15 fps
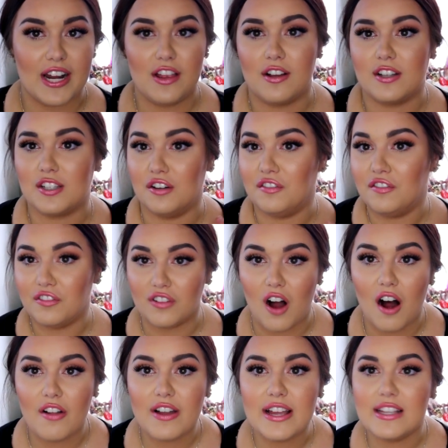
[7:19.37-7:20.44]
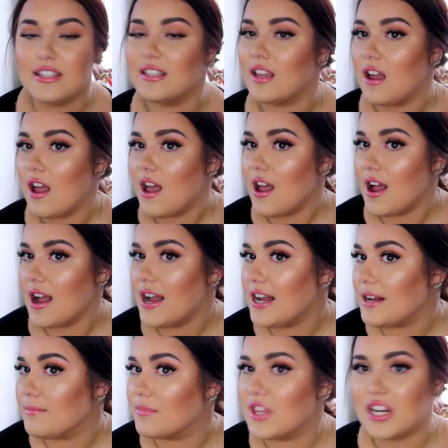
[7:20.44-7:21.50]
It looks so flawless.
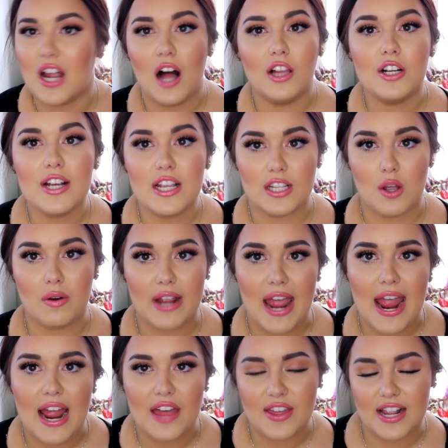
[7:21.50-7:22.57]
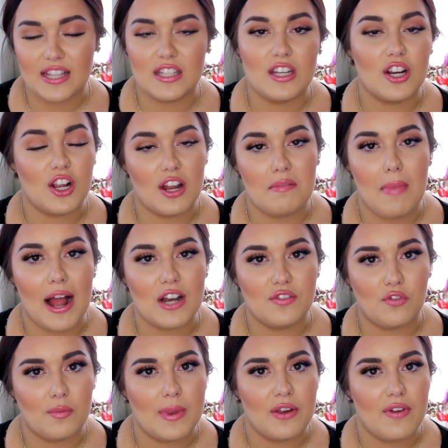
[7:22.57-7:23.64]
The color is okay. I think it's at a good match
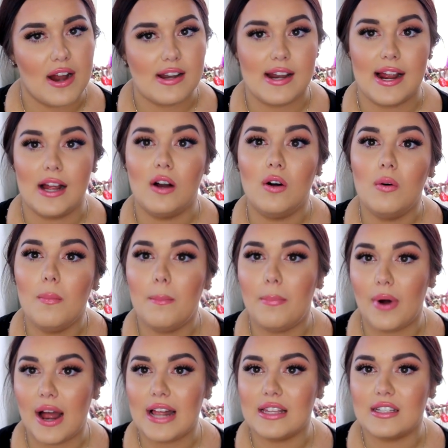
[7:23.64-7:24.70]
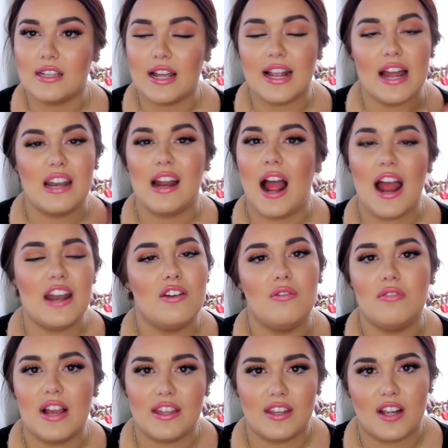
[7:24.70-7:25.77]
for me right now, but again, I
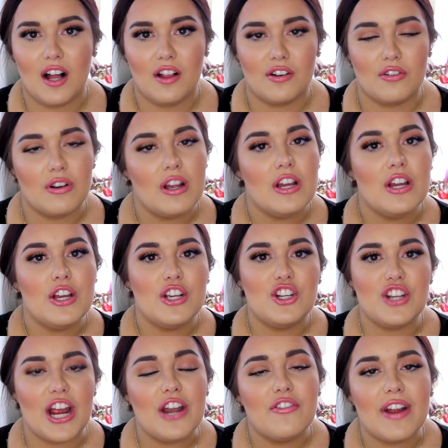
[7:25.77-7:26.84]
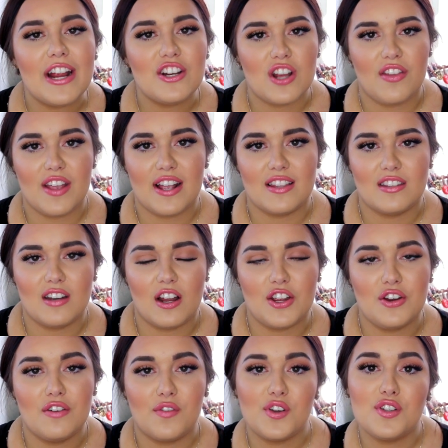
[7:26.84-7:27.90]
don't like the color shade range. I think it's not
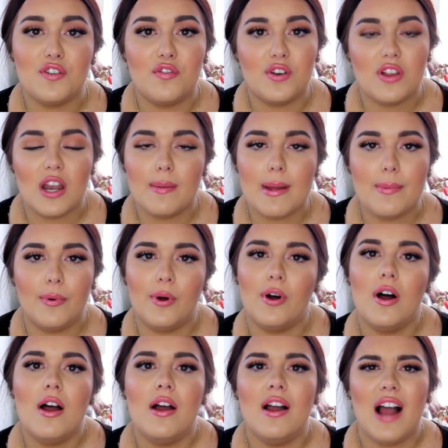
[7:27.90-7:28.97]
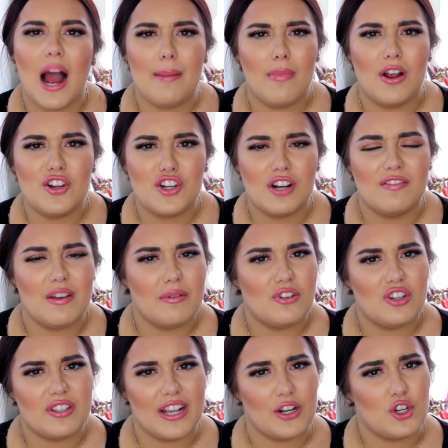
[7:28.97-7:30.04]
universal for a lot of people. I'm not sure if they were
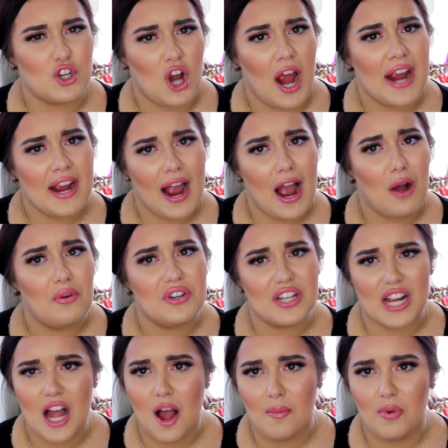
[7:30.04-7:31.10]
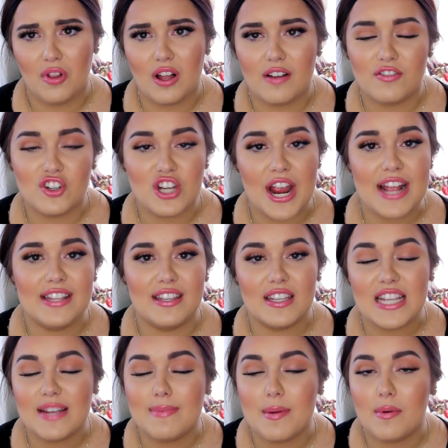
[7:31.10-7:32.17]
just like trying out a couple of shades to
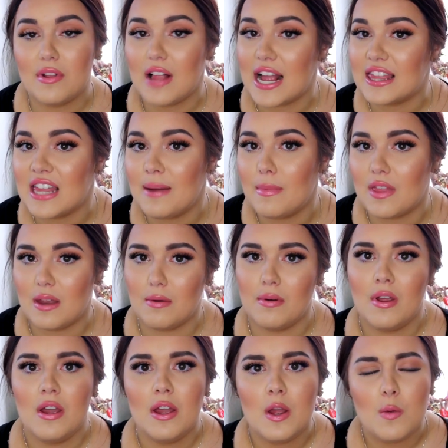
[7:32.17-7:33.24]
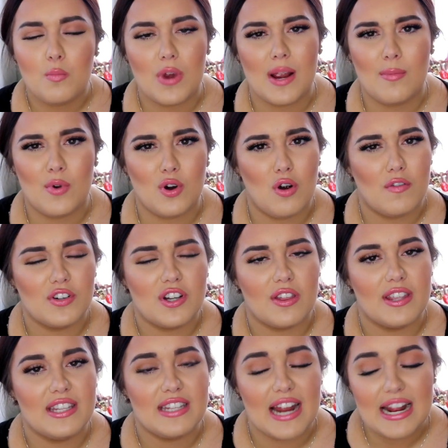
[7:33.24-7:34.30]
see if people like them and then bring more over to
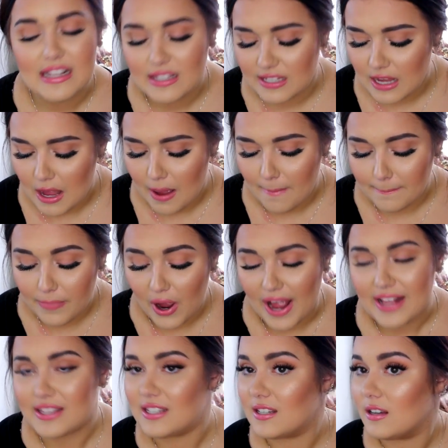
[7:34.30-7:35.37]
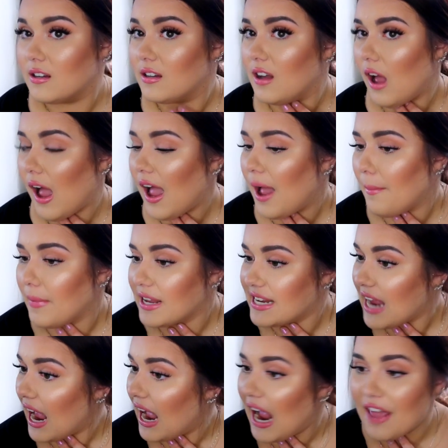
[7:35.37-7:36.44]
the States. But
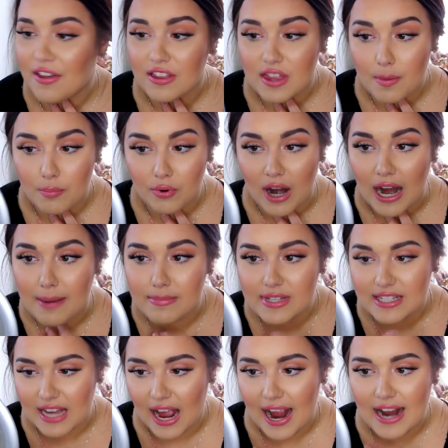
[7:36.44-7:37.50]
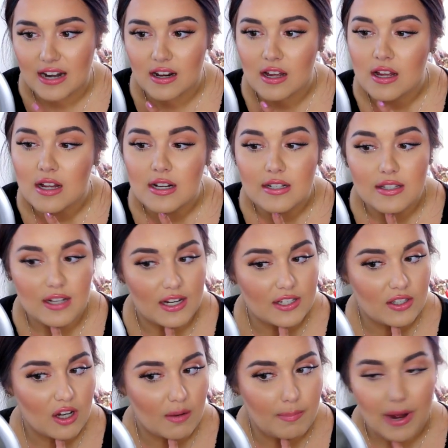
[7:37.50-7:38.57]
yeah, I think the prime side
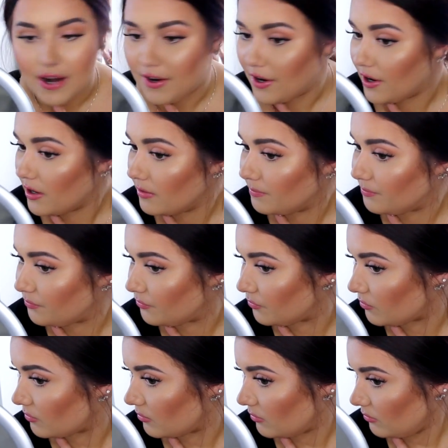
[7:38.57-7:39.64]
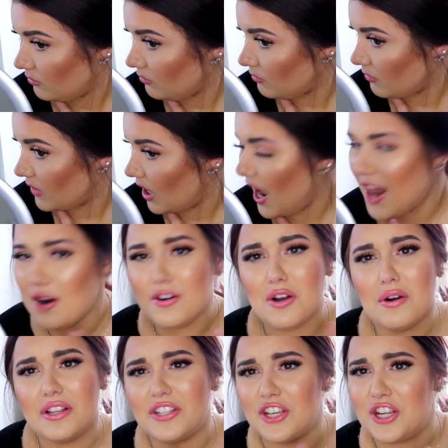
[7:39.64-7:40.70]
does look better. I don't
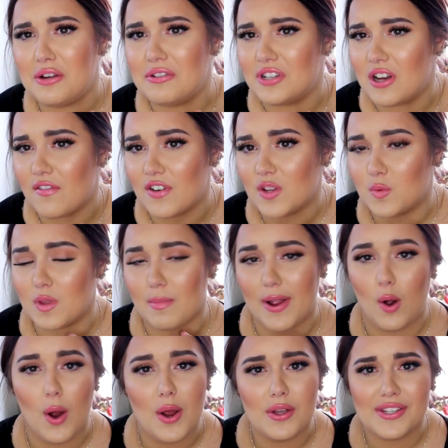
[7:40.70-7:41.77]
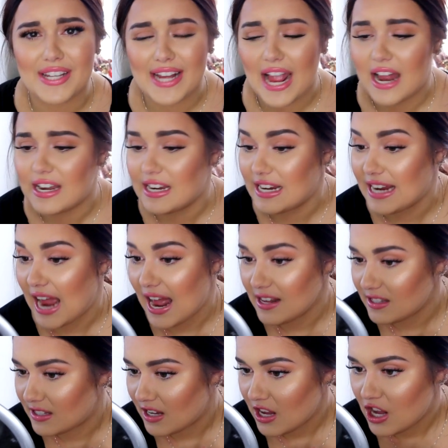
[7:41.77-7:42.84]
notice a huge difference with my oils again
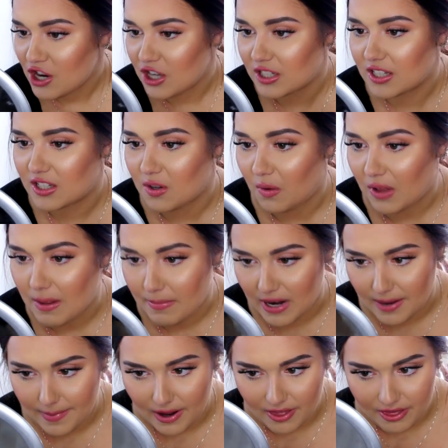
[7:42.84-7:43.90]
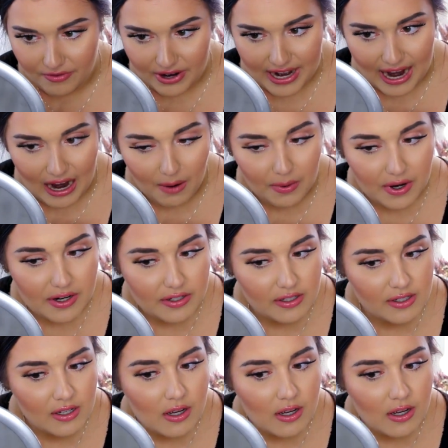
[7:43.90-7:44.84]
yet. This has only been about 3 hours.